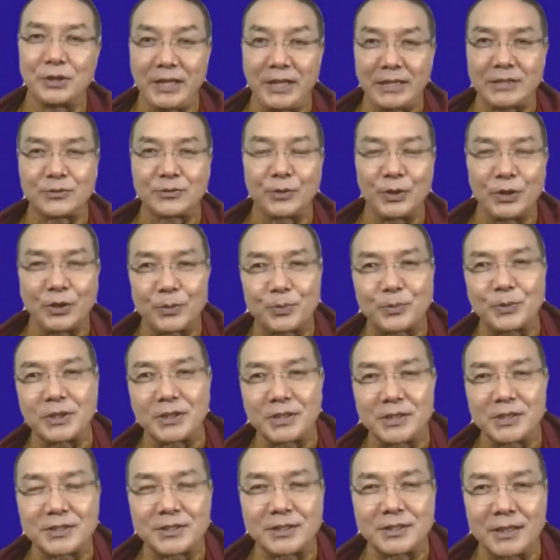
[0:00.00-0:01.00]
that's one of the
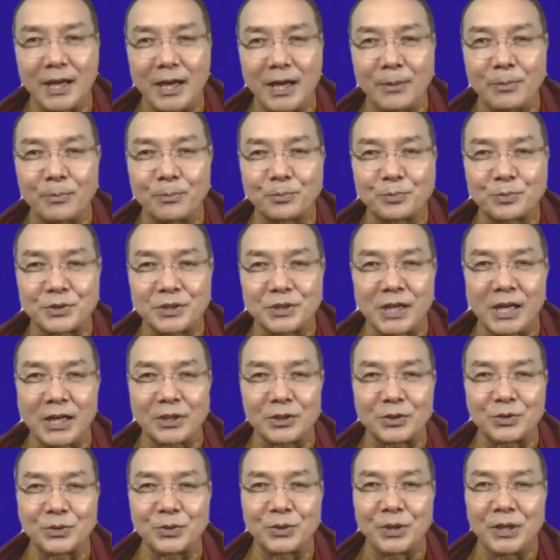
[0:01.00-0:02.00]
reasons I'm
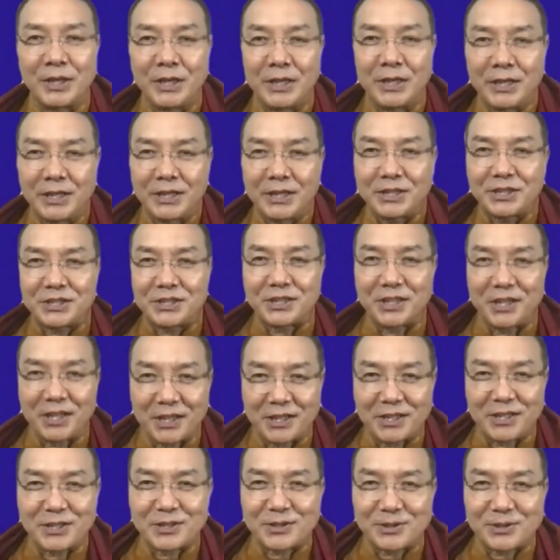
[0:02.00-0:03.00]
trying to
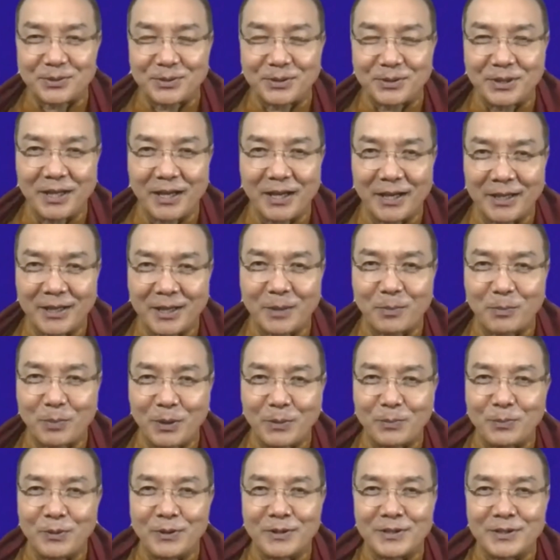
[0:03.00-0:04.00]
share this with the other
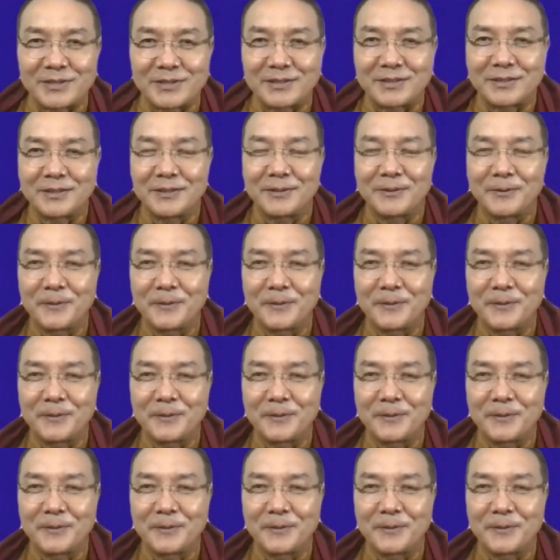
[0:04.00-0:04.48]
peoples.